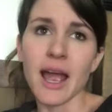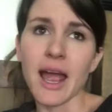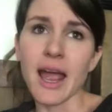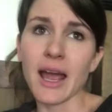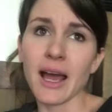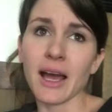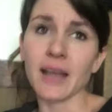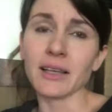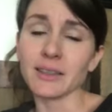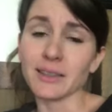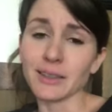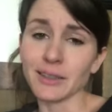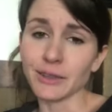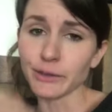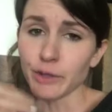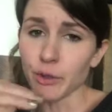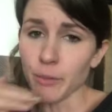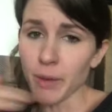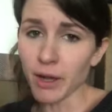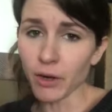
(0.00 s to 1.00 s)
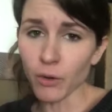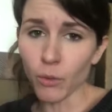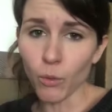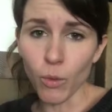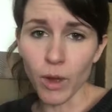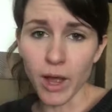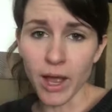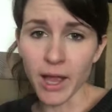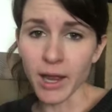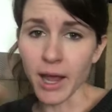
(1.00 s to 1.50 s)
And no matter
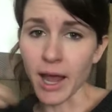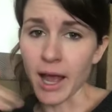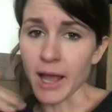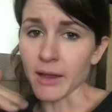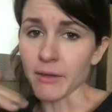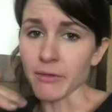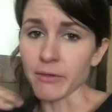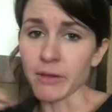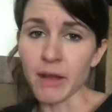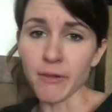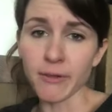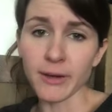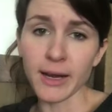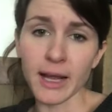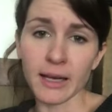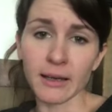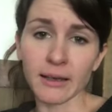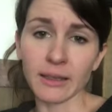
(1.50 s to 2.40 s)
what, I have never had